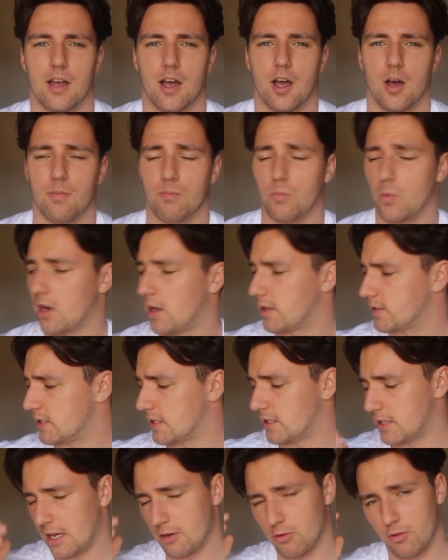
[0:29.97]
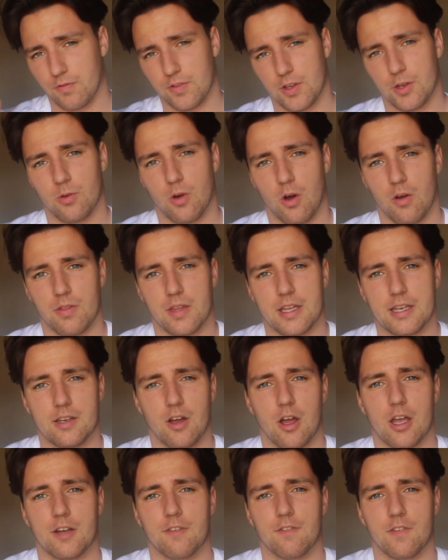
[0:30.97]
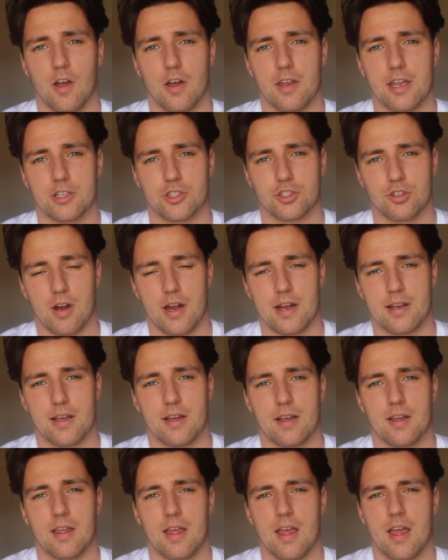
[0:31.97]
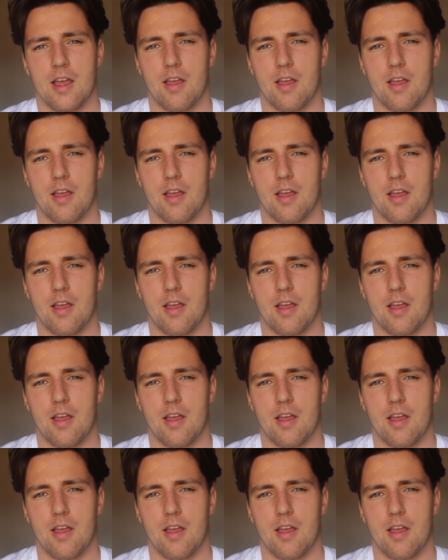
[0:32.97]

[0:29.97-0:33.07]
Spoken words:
when I did a review on the NIKE Flyknit Trainer